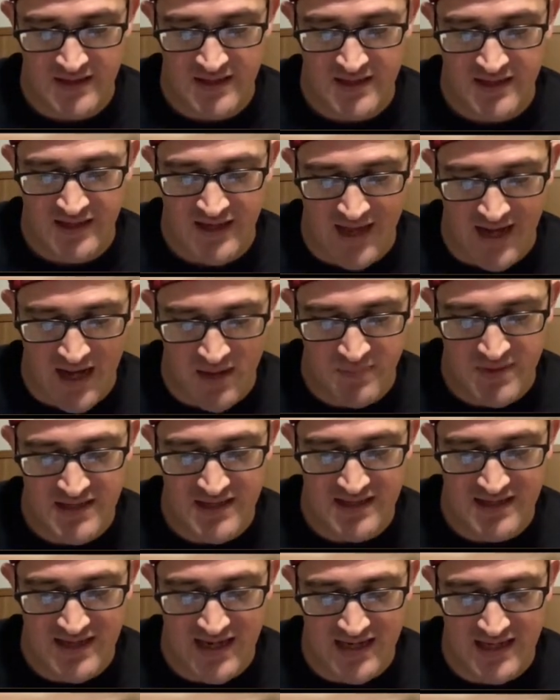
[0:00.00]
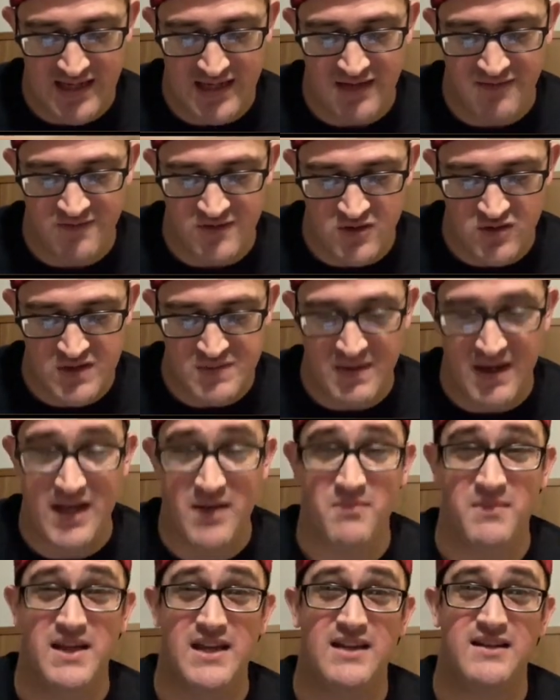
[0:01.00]
Cannot be negated if used by a
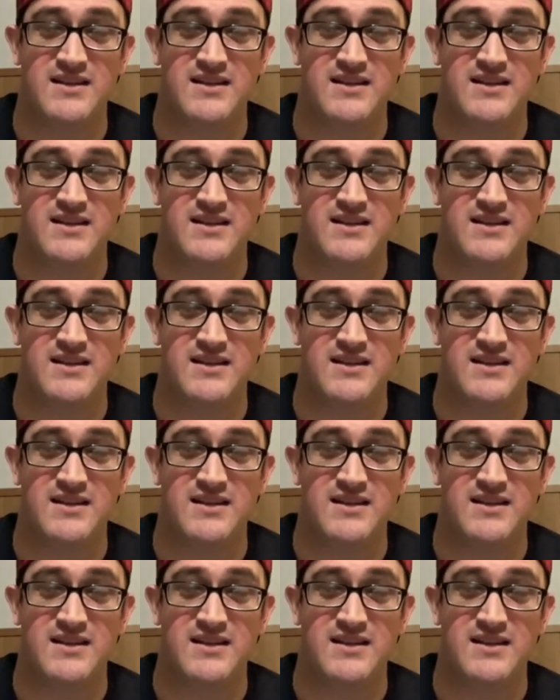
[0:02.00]
meek